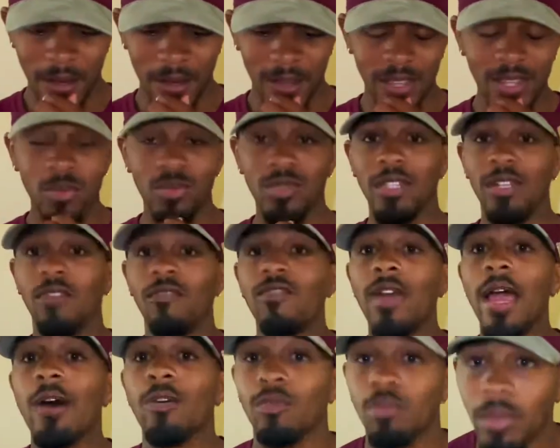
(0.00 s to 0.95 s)
He was in the
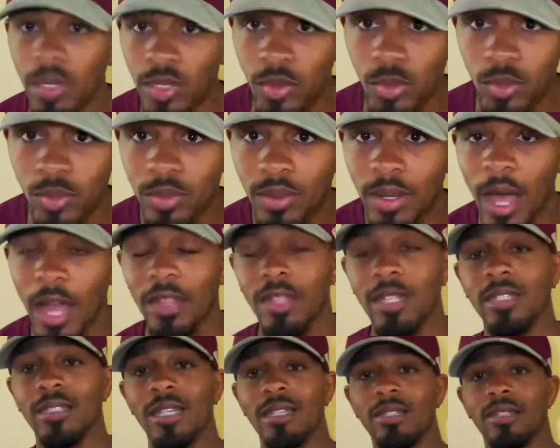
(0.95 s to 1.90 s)
Fontainebleau. I
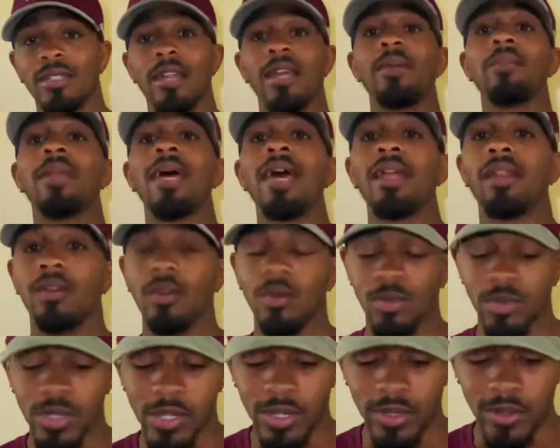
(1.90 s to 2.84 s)
think that's the name of that
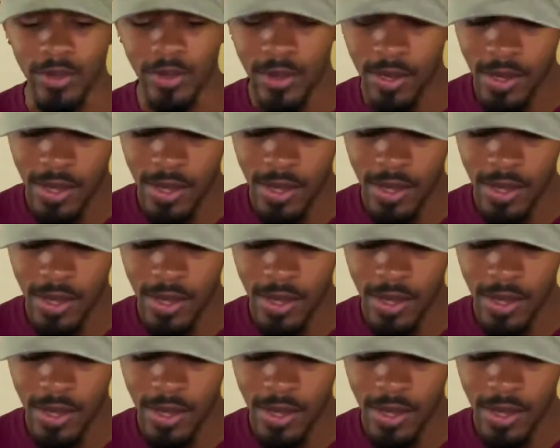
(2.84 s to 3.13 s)
hotel.